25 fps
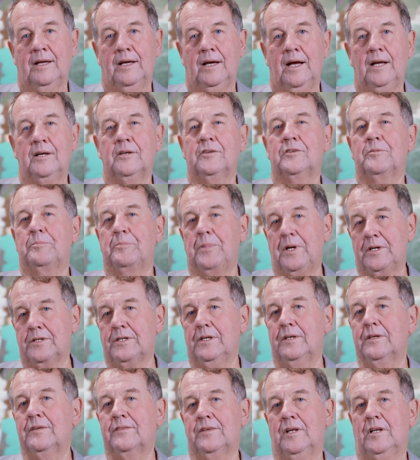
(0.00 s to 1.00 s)
and
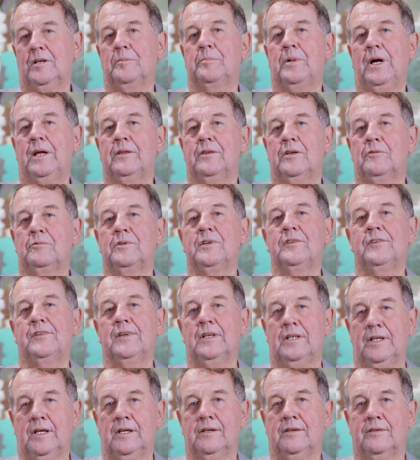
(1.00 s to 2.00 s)
especially celebrate the
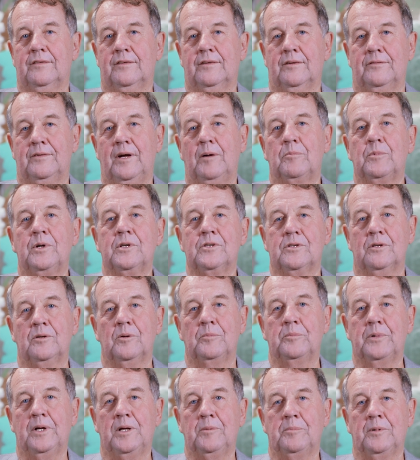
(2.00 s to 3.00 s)
resilience of Aboriginal
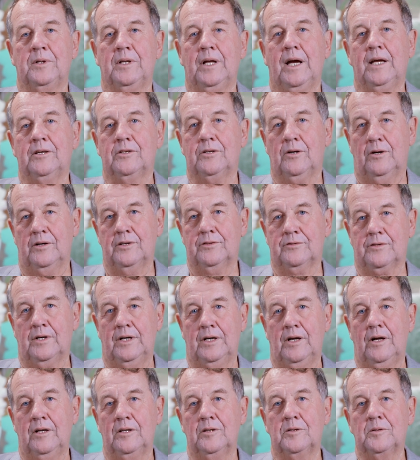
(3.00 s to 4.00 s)
people and Torres Strait
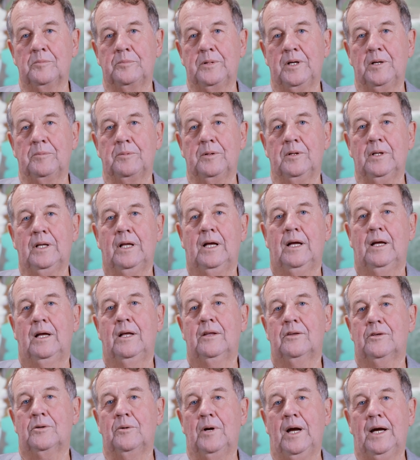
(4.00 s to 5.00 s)
Islander people
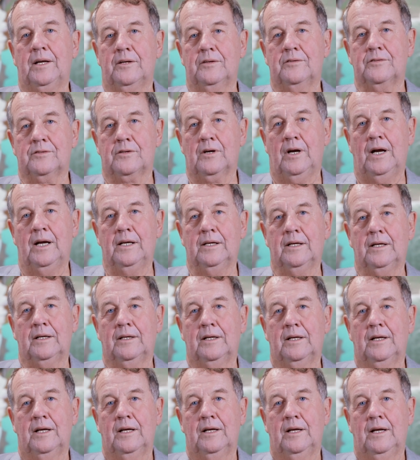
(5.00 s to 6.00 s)
throughout Australia.
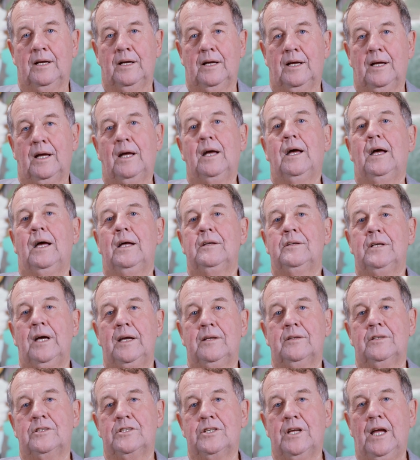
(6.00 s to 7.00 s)

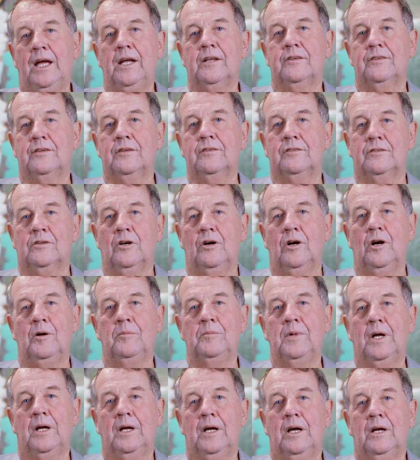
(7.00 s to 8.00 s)
Take the chance this
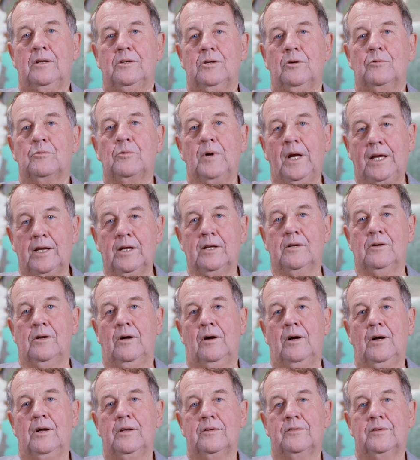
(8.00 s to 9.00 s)
time to
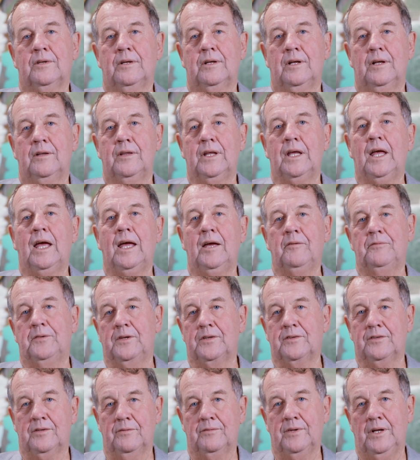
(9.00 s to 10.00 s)
recognise the
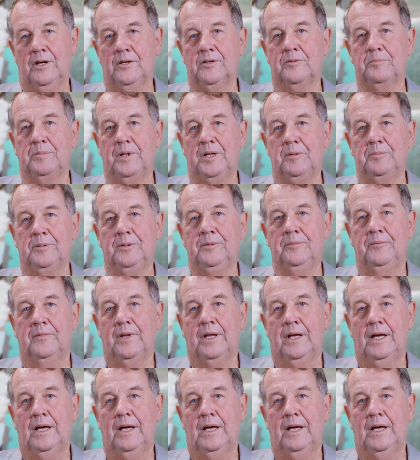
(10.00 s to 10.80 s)
efforts of those people,